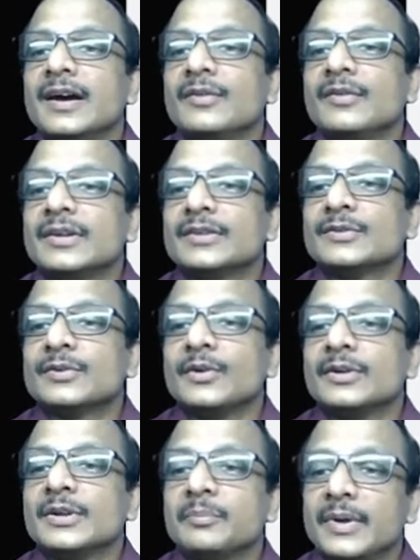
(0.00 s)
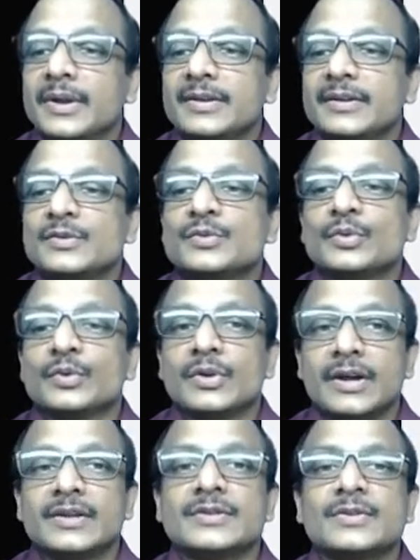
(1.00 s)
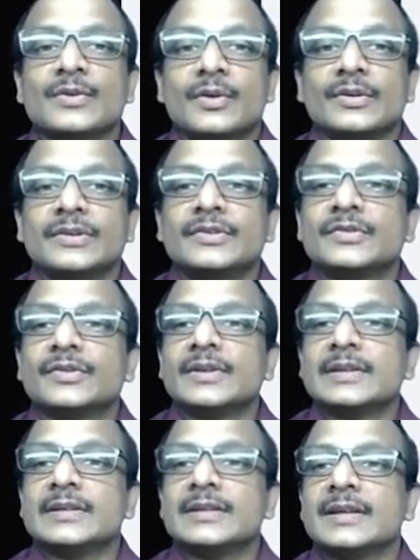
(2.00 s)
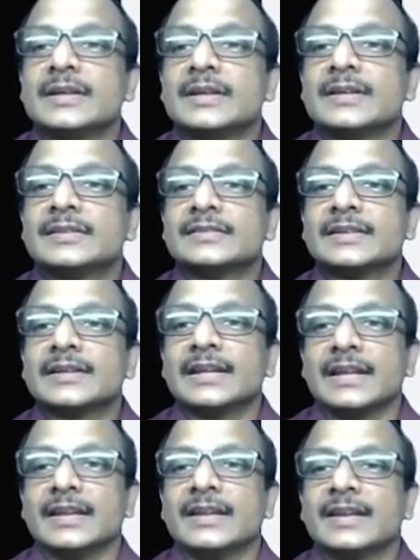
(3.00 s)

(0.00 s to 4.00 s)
what is called the pen to write on this screen.